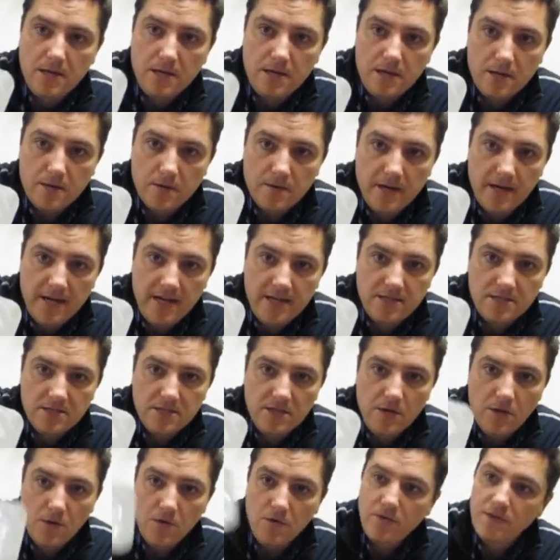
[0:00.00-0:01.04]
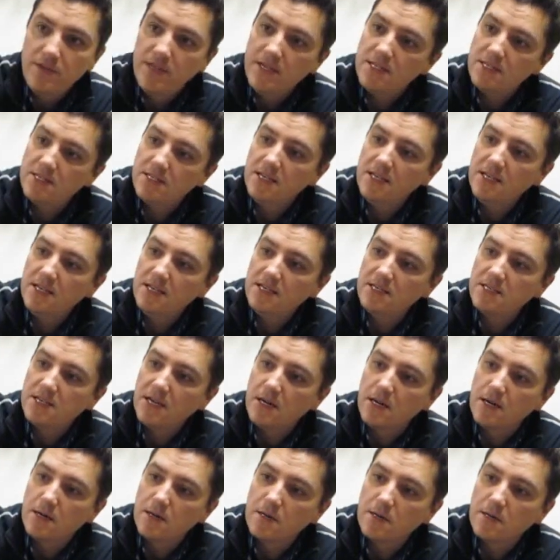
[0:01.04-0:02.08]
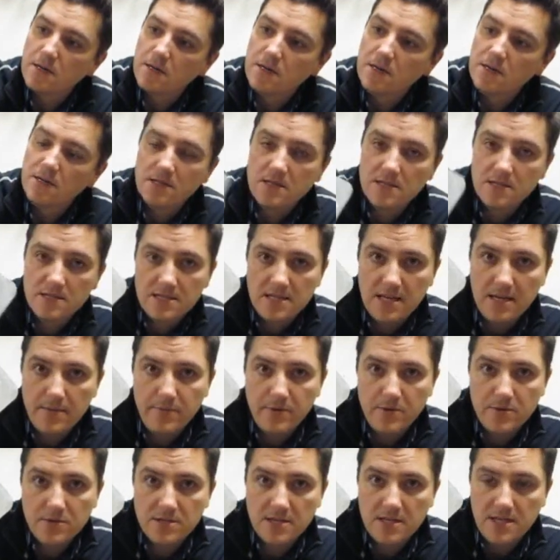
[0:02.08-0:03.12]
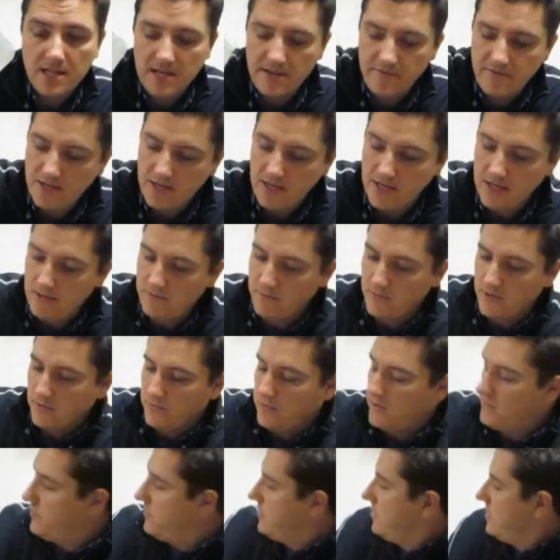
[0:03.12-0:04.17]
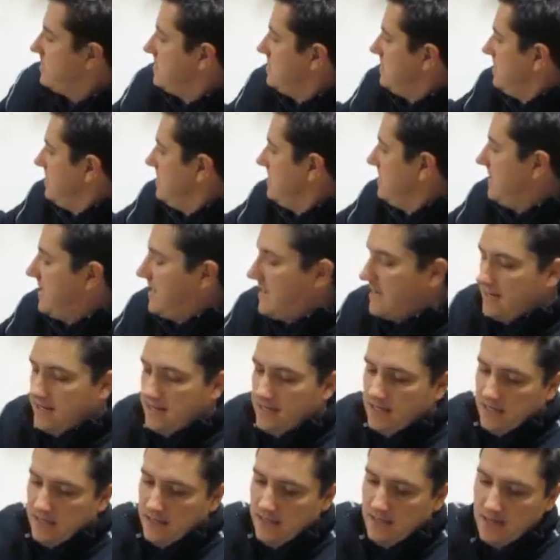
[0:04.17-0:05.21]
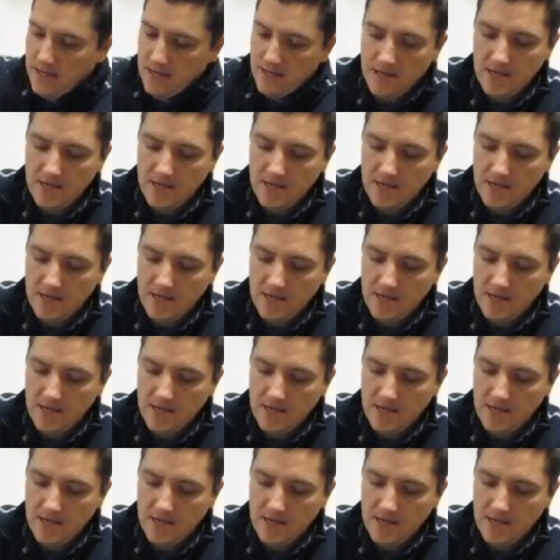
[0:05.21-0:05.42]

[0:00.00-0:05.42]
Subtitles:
All right, so this is our sample saliva kit where we put that in.